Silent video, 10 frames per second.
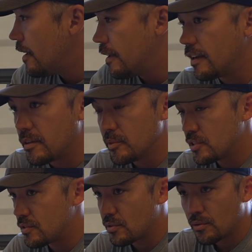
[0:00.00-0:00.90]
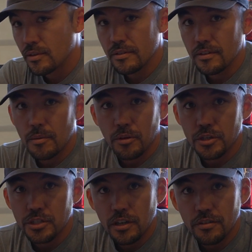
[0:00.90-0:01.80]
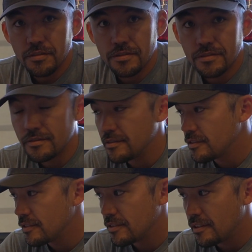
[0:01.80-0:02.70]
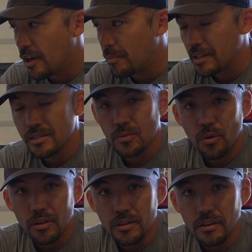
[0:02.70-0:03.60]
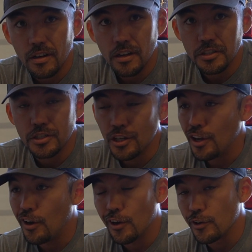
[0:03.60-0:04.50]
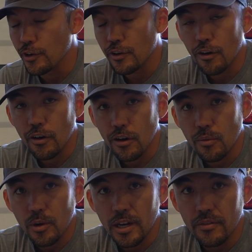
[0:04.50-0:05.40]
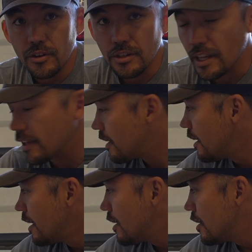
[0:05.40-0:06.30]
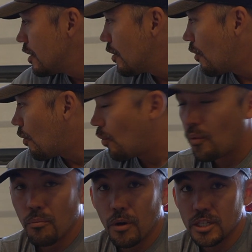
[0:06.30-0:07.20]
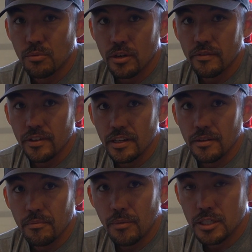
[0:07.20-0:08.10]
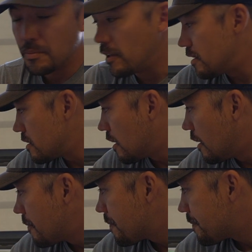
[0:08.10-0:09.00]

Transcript: it can be stored up on a shelf, up against the wall in the garage, under your car, whatever you like. Much more convenient, much better design.